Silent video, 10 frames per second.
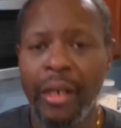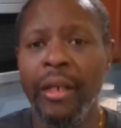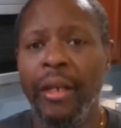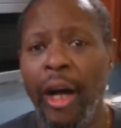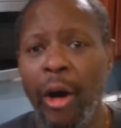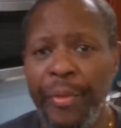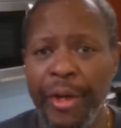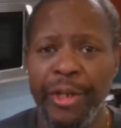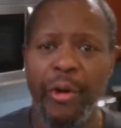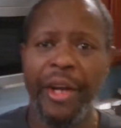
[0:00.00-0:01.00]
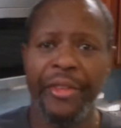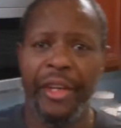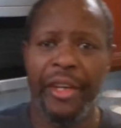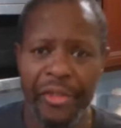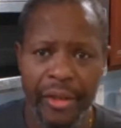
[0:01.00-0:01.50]
I hope you enjoyed
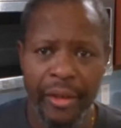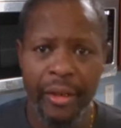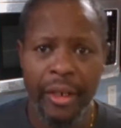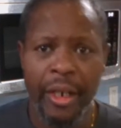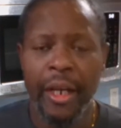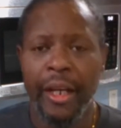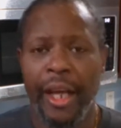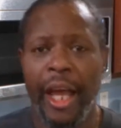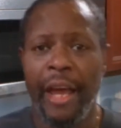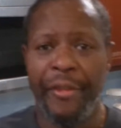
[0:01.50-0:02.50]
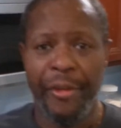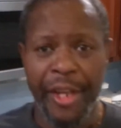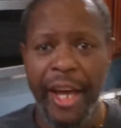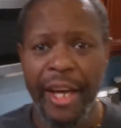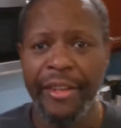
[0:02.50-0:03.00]
this. If you
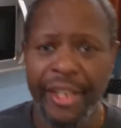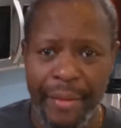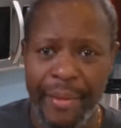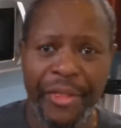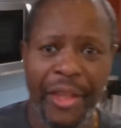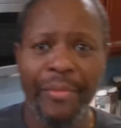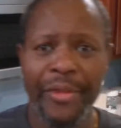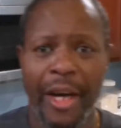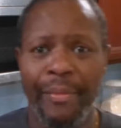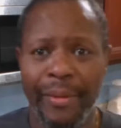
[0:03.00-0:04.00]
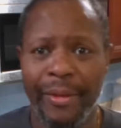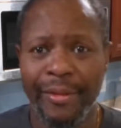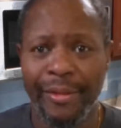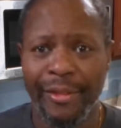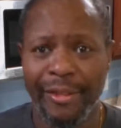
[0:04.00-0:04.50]
did, give me a thumbs up,
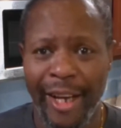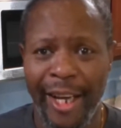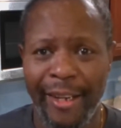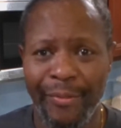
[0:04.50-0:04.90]
right?